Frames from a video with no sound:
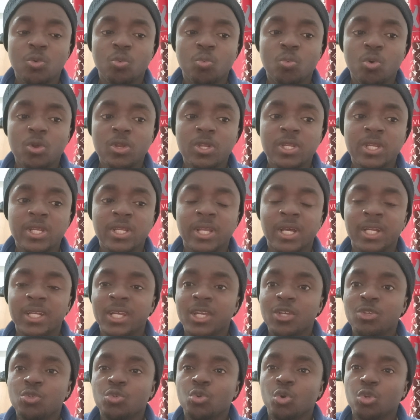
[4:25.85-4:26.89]
one day that
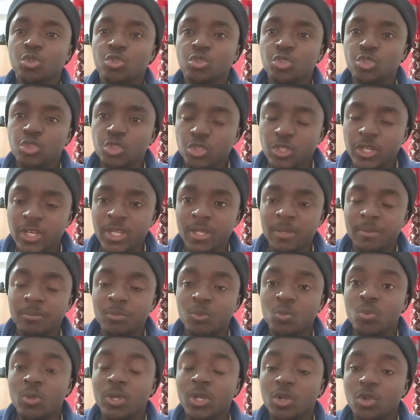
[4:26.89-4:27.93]
your
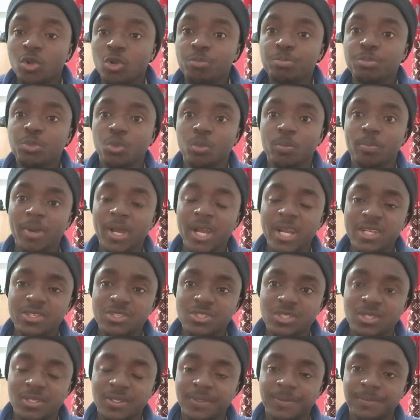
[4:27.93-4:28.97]
dream will come to
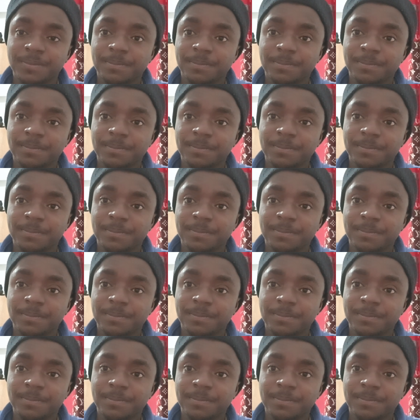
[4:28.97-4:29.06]
pass.